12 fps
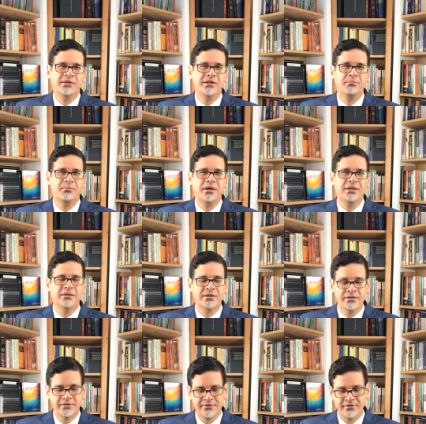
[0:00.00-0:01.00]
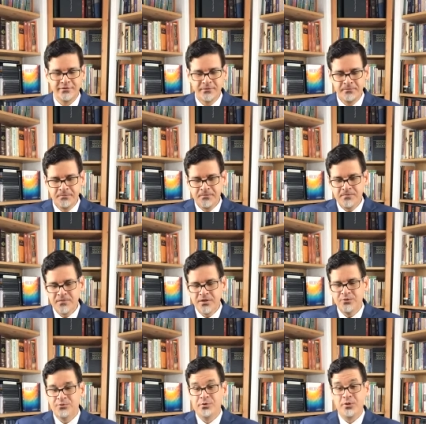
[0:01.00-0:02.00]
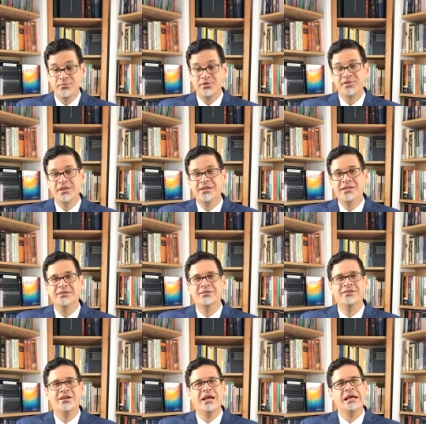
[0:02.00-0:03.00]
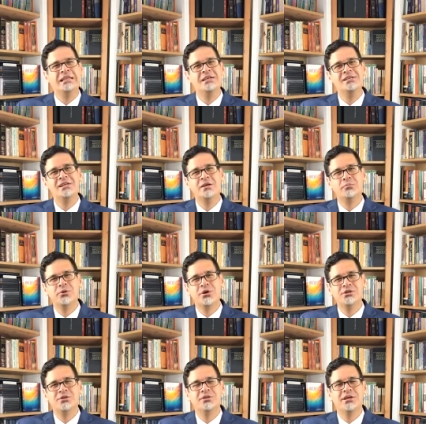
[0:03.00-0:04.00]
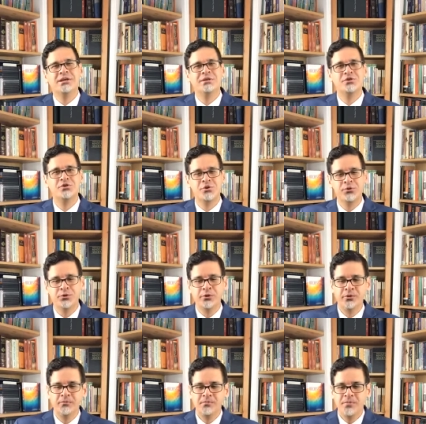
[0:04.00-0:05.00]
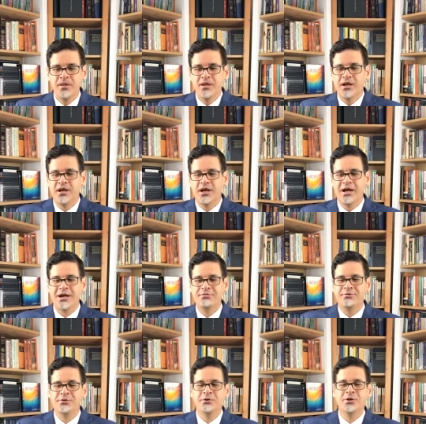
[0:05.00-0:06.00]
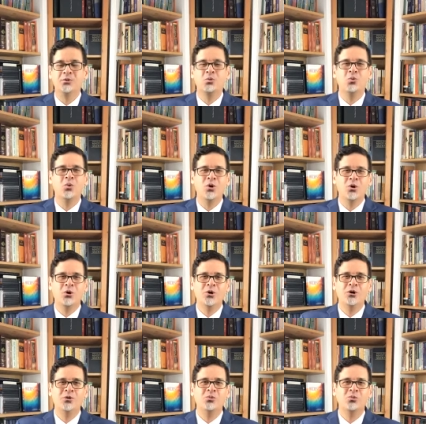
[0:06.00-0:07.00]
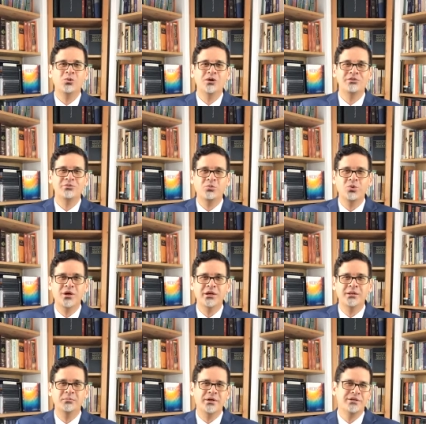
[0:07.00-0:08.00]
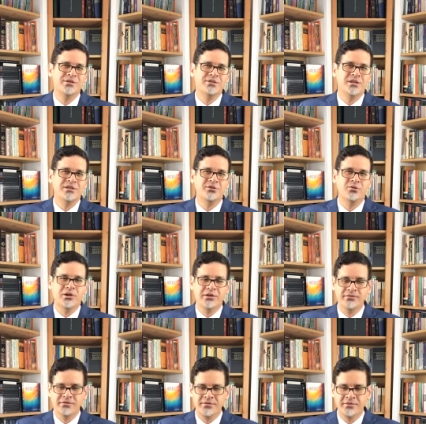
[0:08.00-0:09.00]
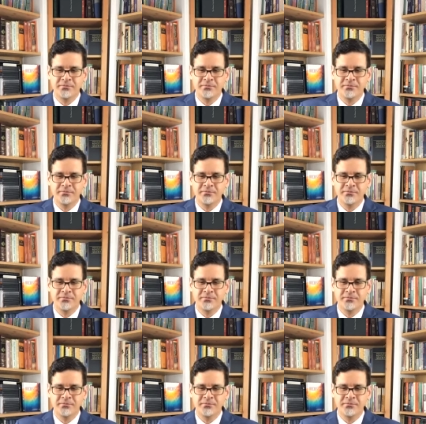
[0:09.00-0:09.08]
independence from sin and the celebration that ensued after the war was won by Jesus Christ.